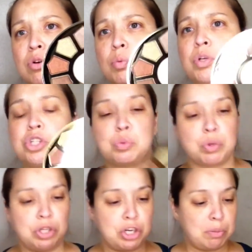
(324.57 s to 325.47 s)
Which is
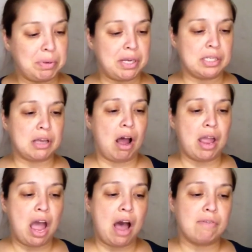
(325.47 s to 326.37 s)
really good because I
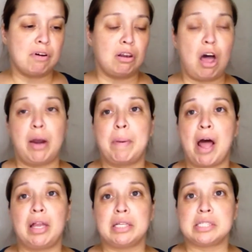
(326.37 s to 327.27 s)
have a lot of
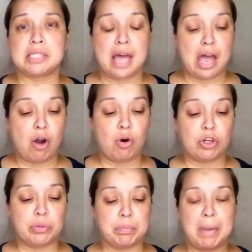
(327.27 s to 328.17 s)
palettes that
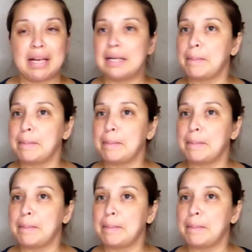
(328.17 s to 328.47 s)
are mainly